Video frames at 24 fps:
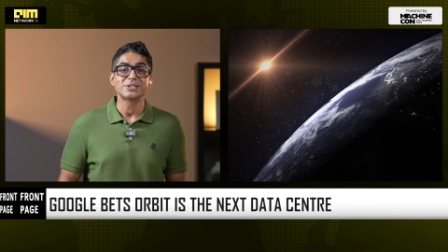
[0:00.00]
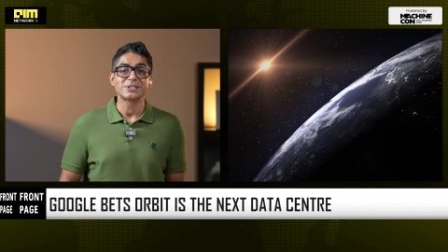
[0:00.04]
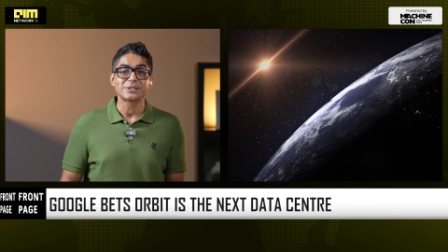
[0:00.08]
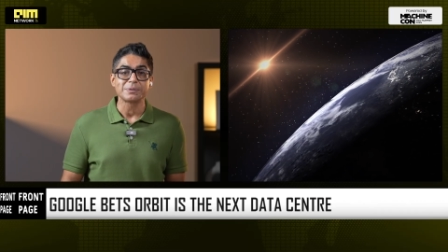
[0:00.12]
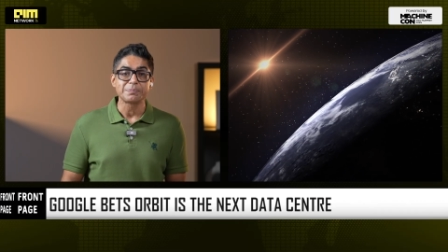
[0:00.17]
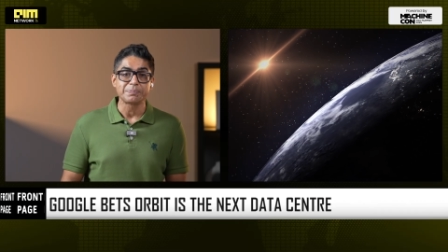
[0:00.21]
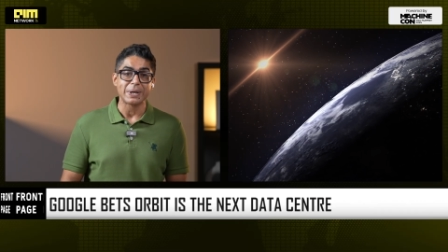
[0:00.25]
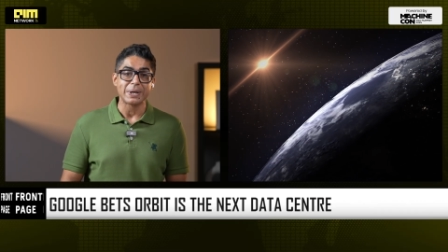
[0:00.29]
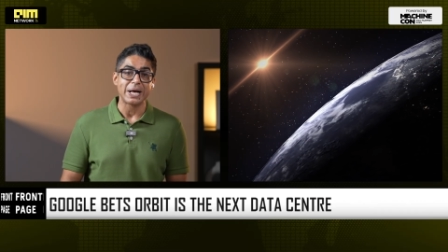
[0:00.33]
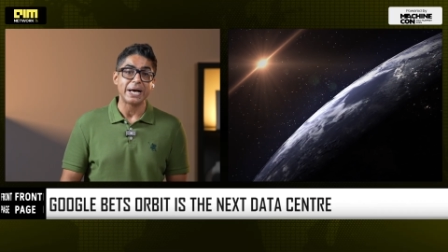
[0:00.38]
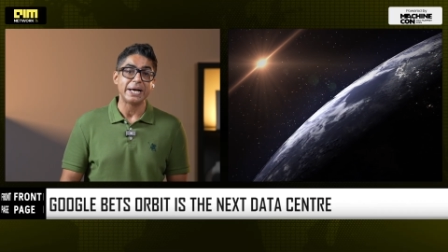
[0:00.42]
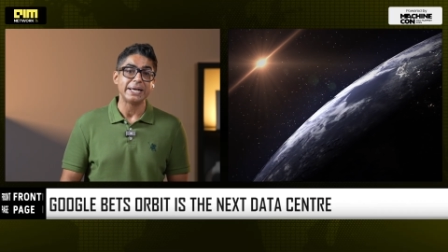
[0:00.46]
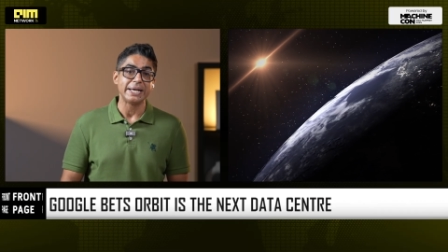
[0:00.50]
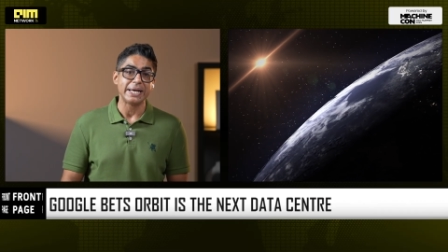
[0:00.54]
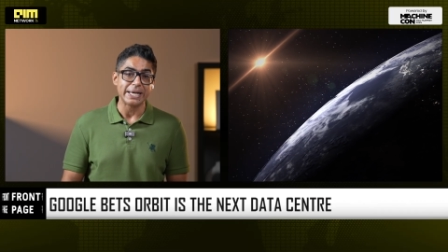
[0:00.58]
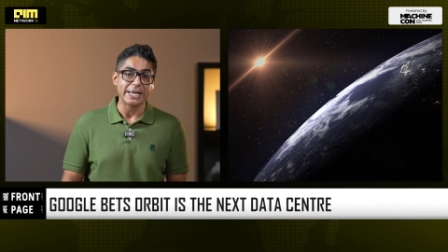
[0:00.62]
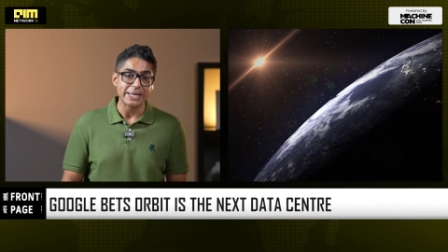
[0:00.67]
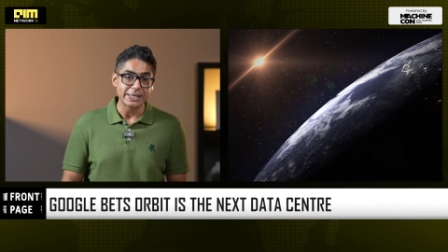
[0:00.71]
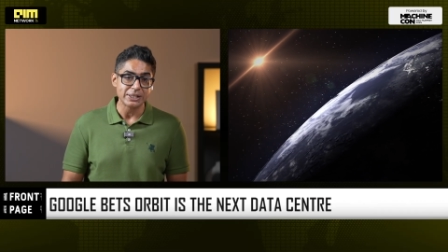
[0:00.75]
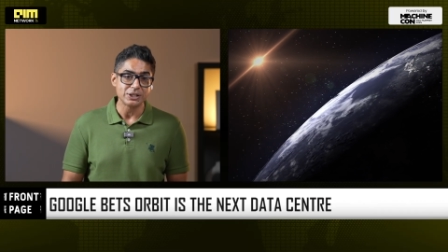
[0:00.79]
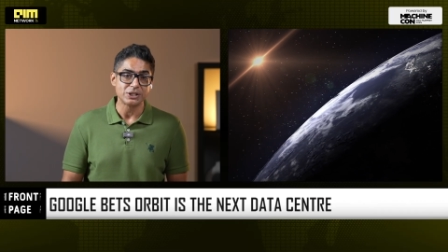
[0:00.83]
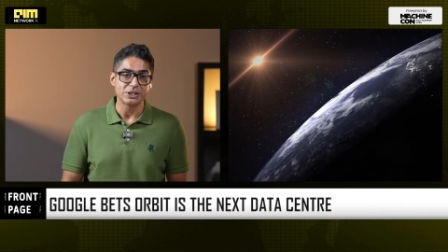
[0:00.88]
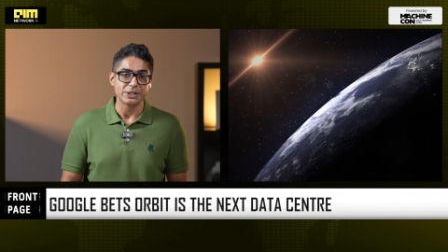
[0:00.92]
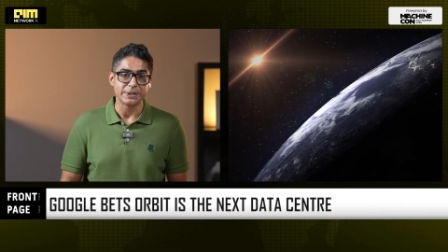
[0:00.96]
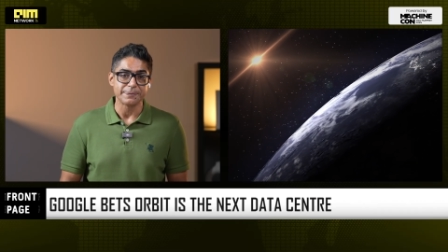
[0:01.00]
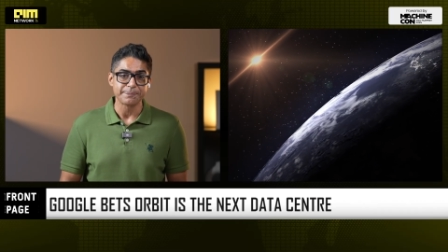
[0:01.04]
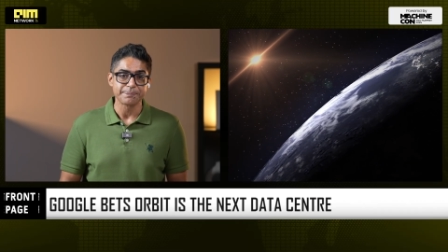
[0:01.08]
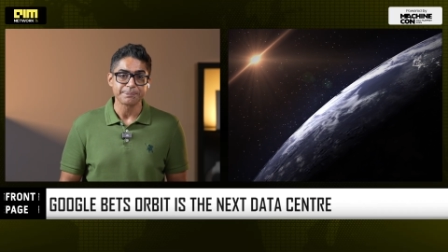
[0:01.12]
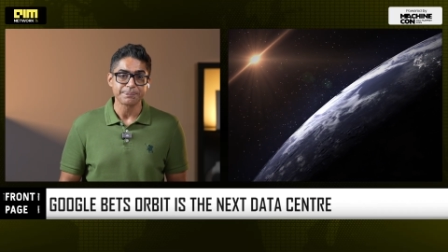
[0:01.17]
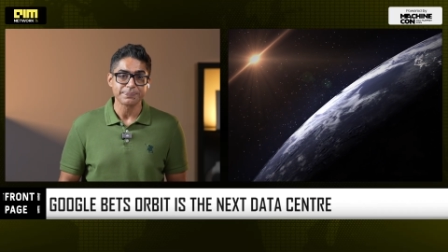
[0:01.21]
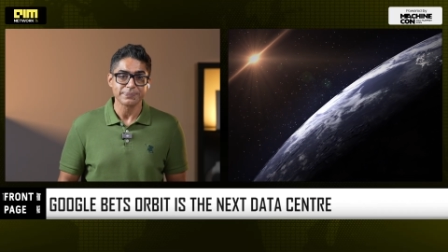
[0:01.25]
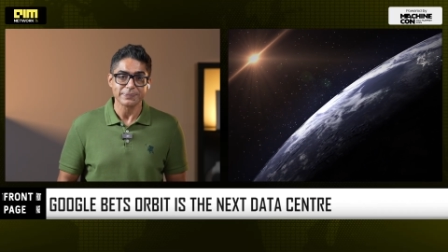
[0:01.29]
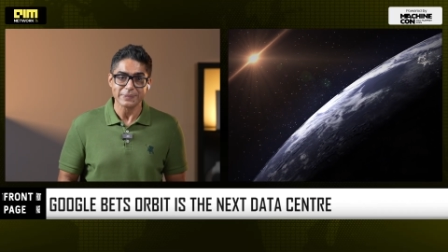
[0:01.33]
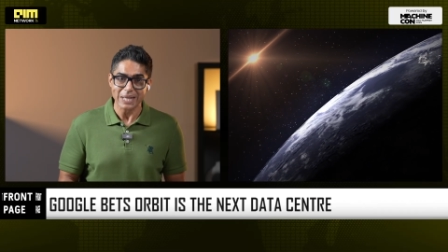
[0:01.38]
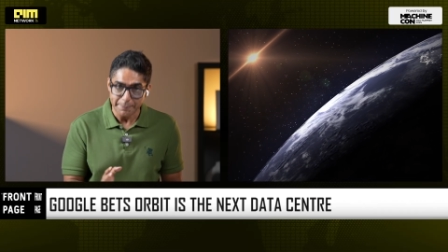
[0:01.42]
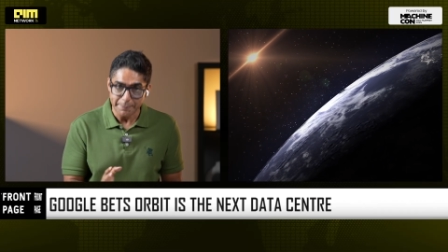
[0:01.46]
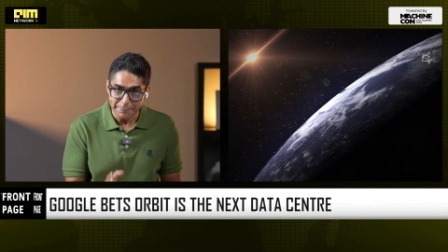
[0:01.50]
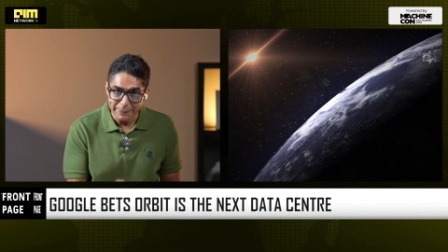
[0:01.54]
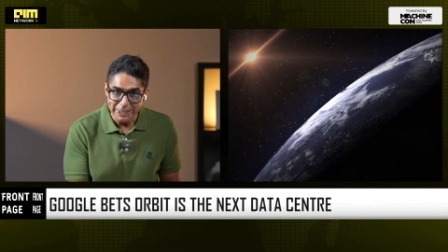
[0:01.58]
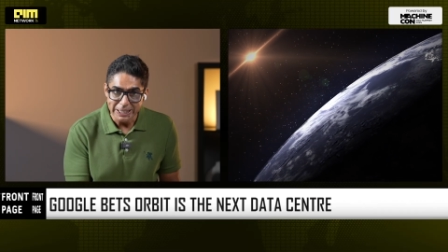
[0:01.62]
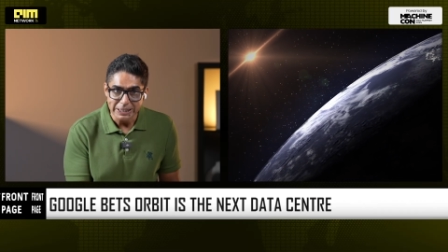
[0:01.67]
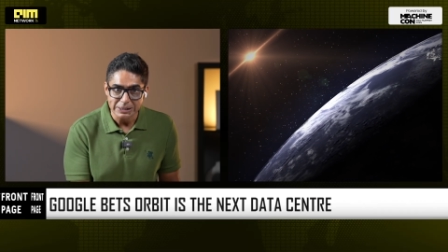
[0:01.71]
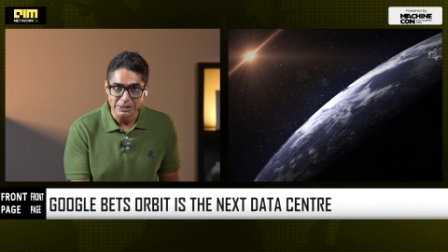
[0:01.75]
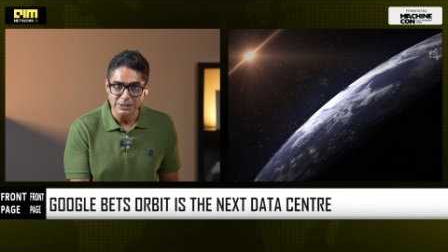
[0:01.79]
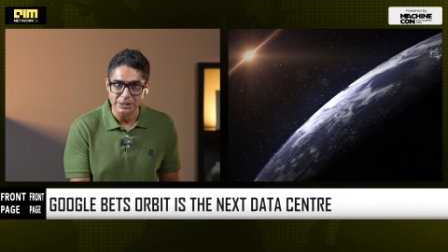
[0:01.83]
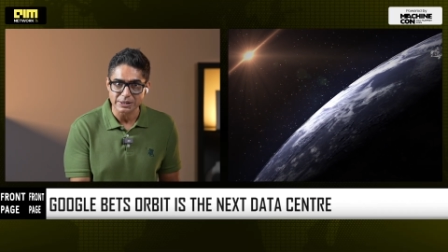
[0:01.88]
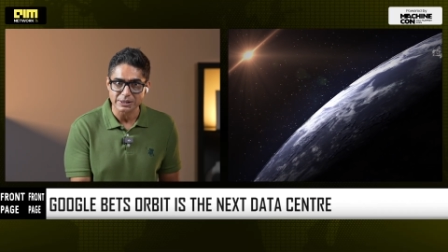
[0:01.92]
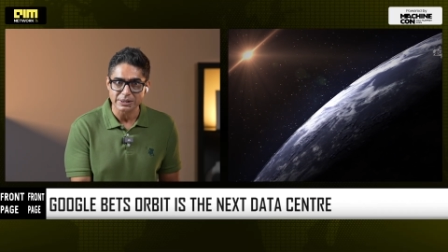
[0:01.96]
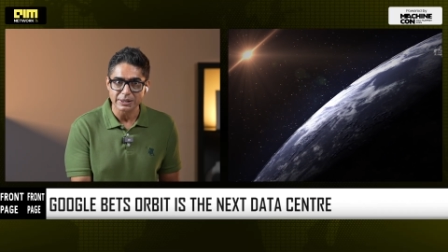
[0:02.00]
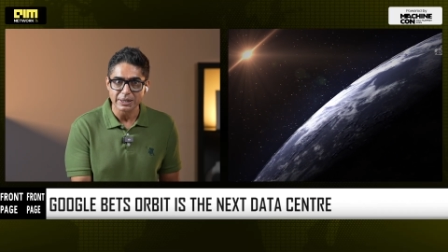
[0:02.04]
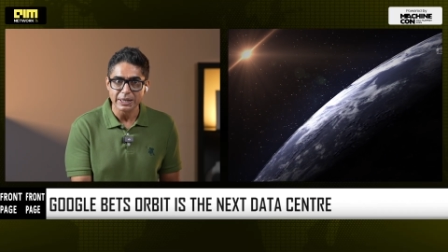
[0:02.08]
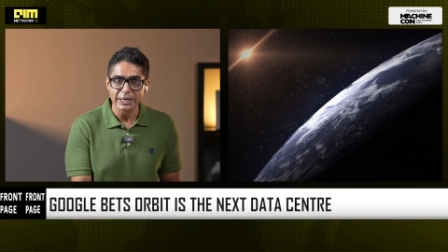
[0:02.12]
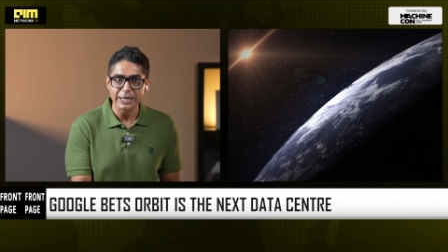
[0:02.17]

supply energy. That means,